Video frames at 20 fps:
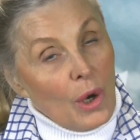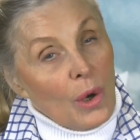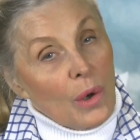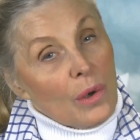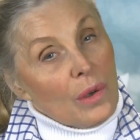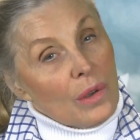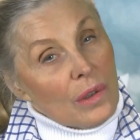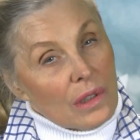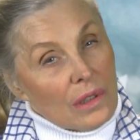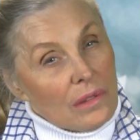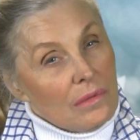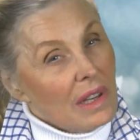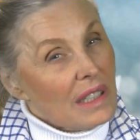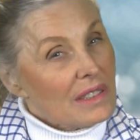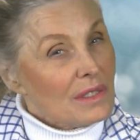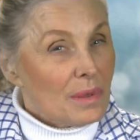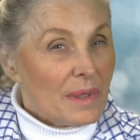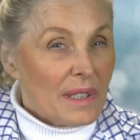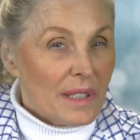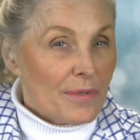or a
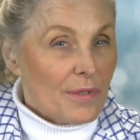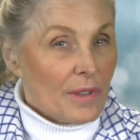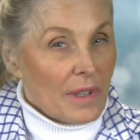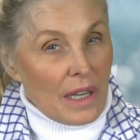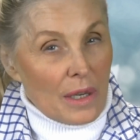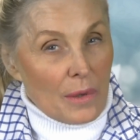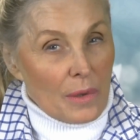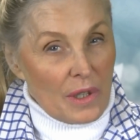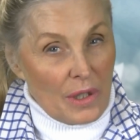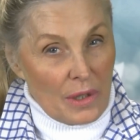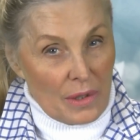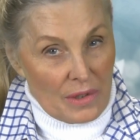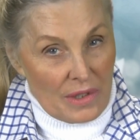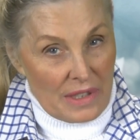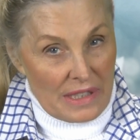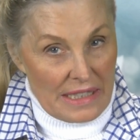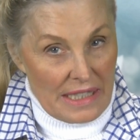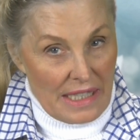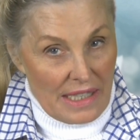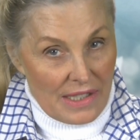24 hour
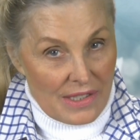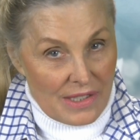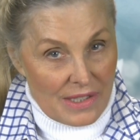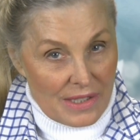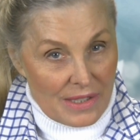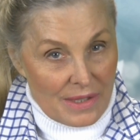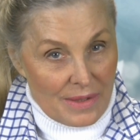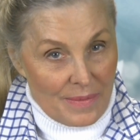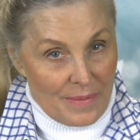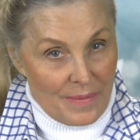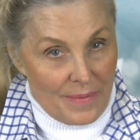urine test.